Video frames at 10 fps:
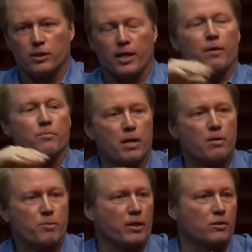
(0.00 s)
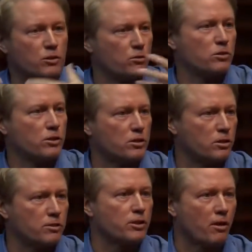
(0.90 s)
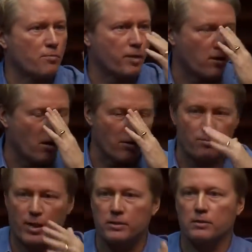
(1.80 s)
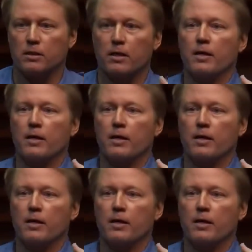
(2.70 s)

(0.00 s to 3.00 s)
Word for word: You can't pick and choose because you would cherry pick all the best